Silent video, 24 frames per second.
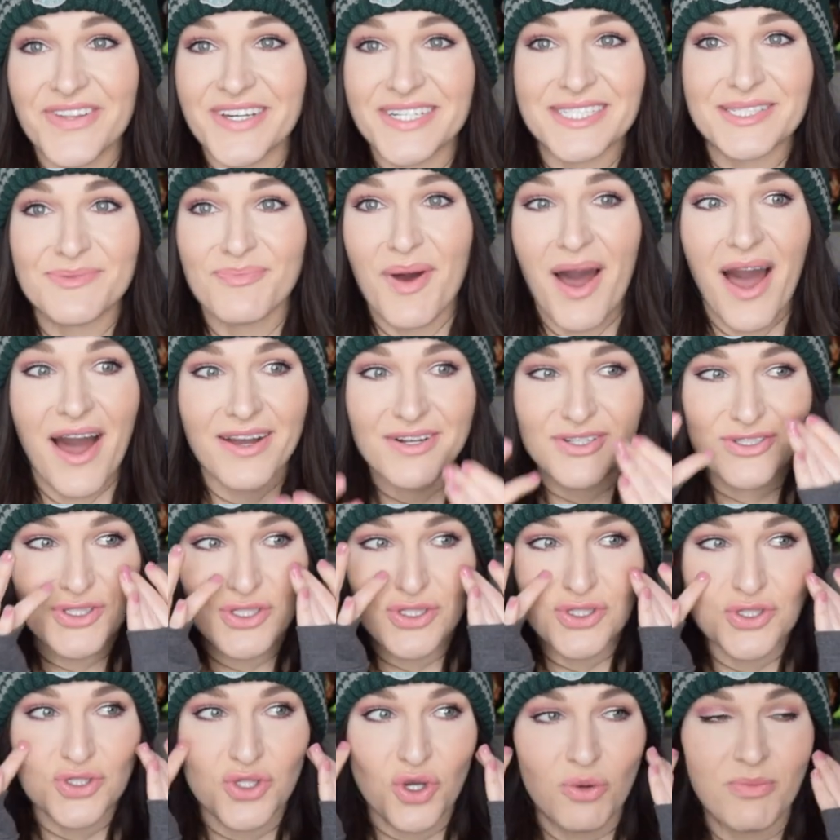this box
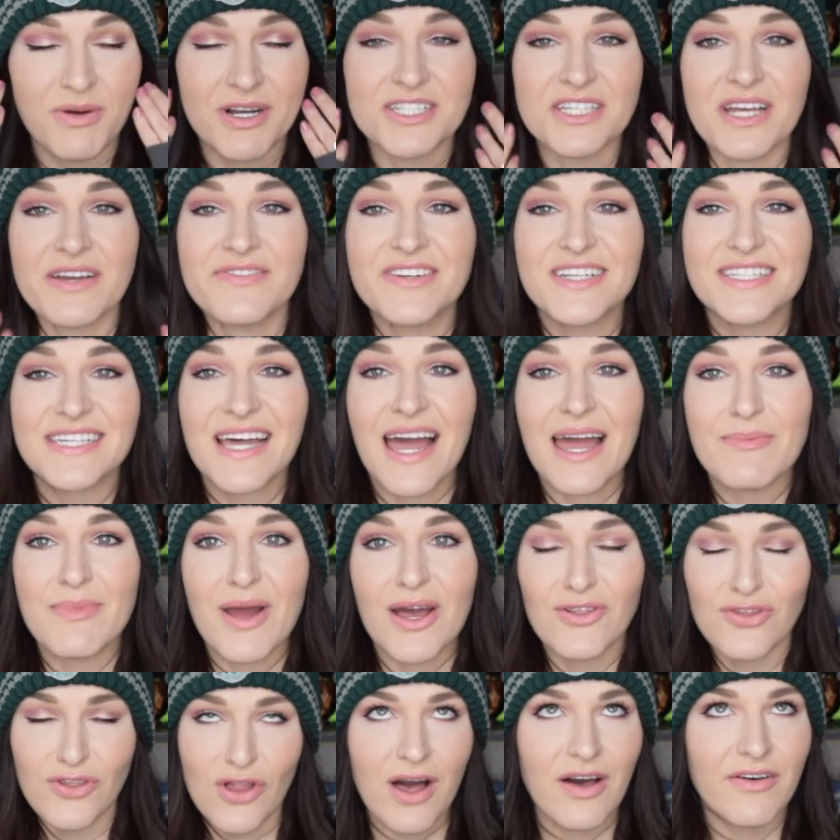so much. Every time
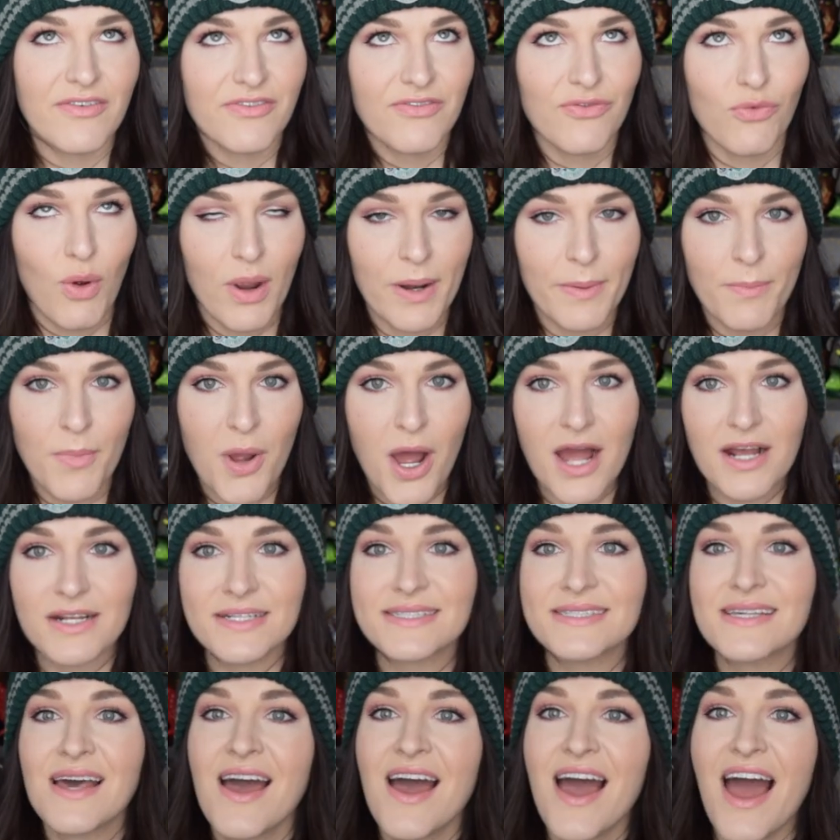I love one
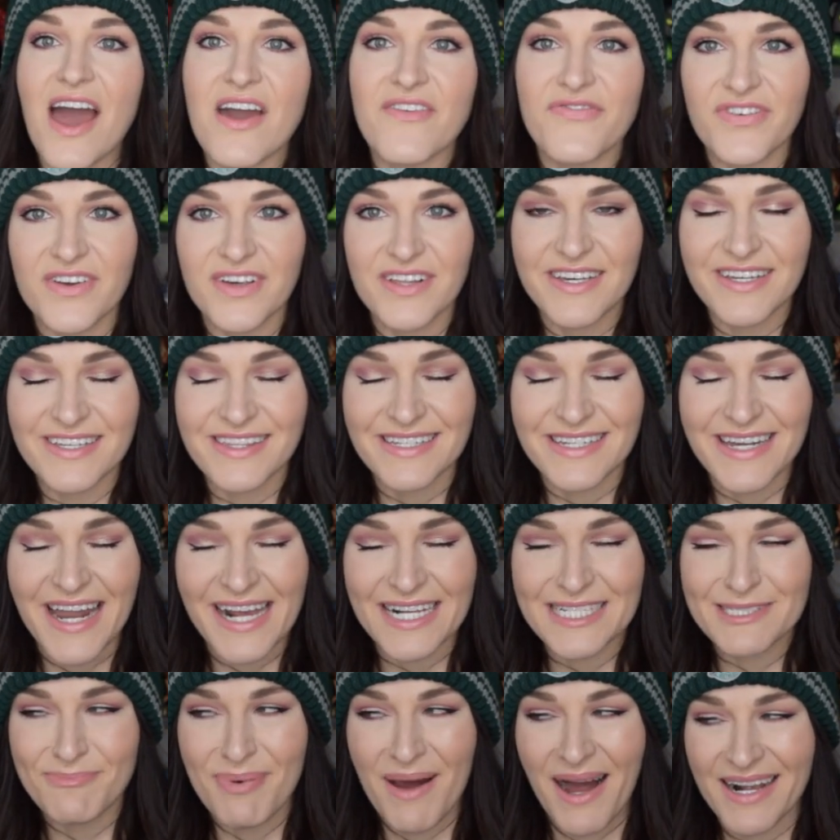box, I feel like the
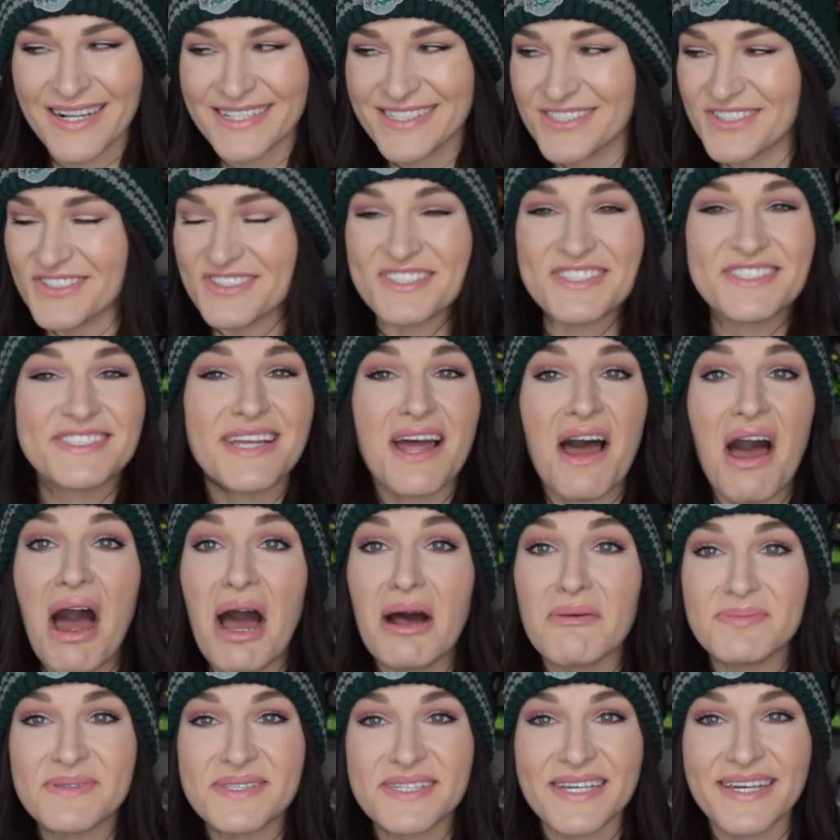next box just
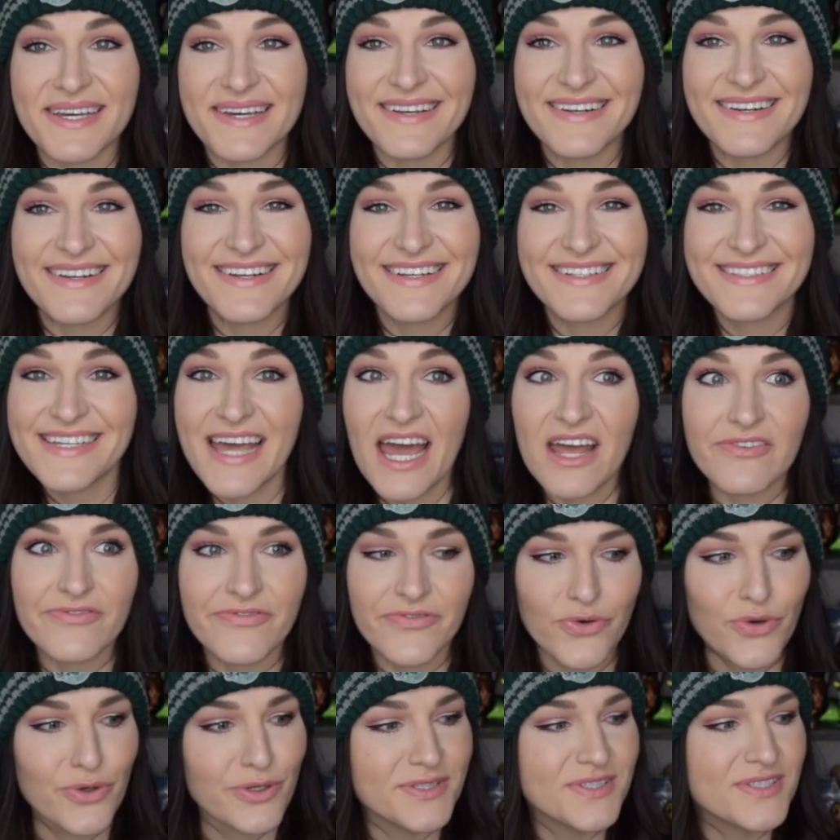tops it
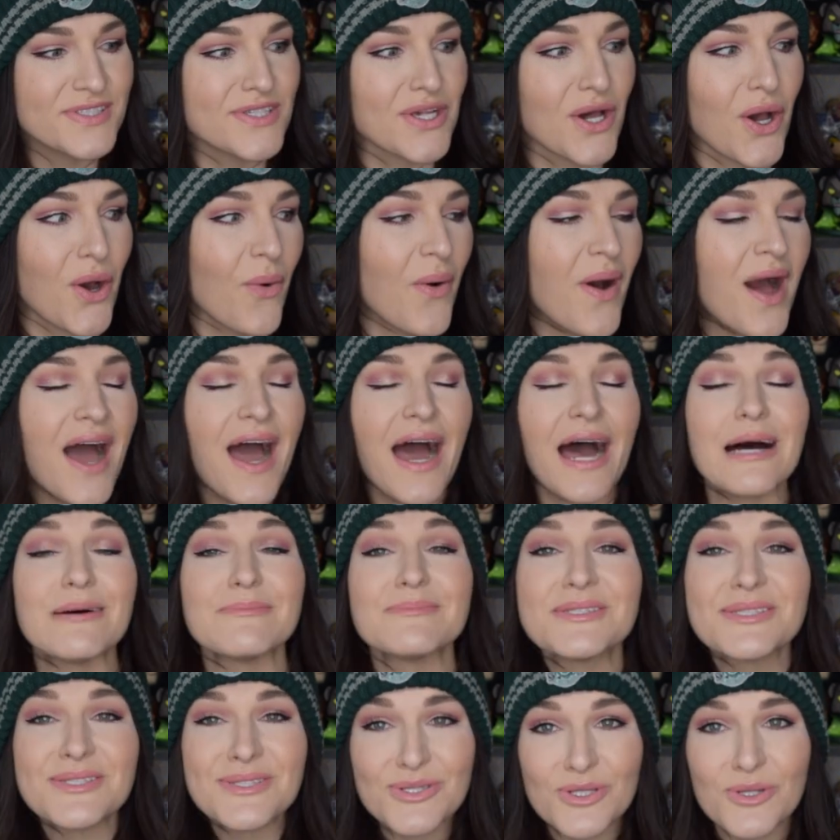tenfold. So
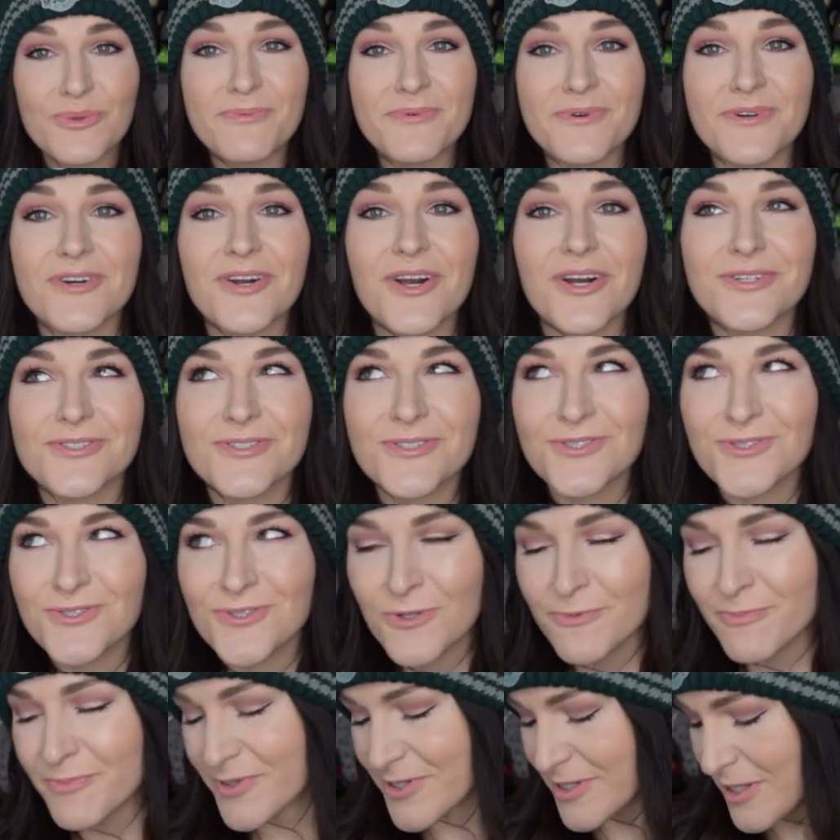I'm super,
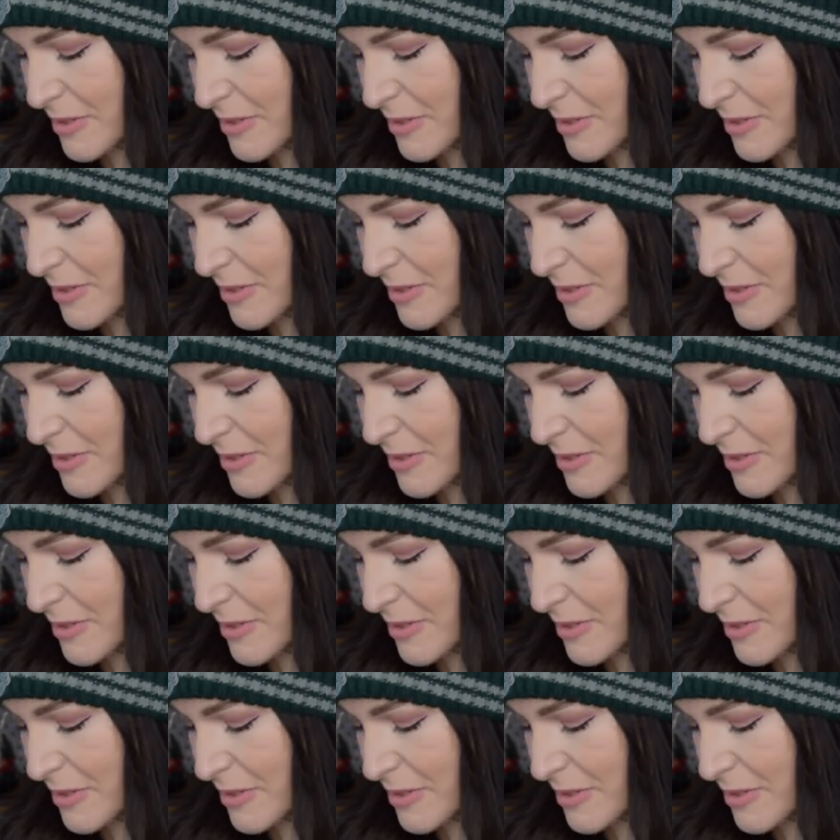super